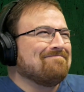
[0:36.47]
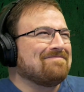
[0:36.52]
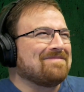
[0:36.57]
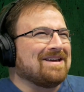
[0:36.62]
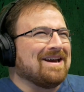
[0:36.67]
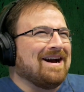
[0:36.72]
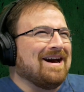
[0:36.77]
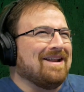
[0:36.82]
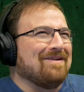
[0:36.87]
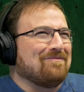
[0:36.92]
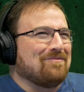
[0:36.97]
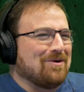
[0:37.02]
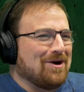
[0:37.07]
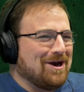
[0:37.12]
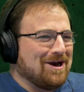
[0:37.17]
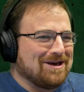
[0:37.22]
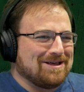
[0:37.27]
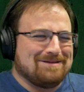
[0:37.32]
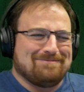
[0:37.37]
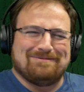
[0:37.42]
kind of
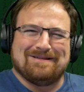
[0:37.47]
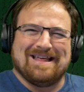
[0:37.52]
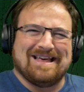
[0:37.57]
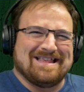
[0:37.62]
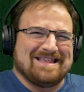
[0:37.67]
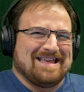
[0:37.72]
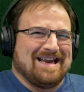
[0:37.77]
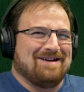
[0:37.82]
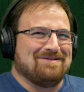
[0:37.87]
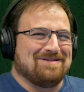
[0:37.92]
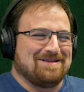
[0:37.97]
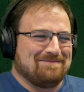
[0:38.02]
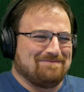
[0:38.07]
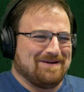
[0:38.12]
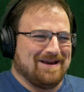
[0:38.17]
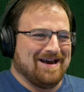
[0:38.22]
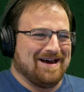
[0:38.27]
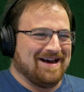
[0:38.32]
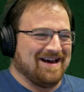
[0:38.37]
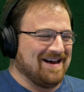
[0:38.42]
works, but that sounds a
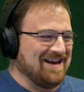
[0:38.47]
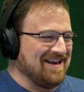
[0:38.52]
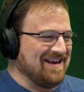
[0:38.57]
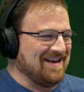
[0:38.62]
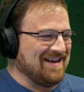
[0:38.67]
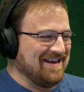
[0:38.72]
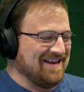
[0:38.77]
bit hard.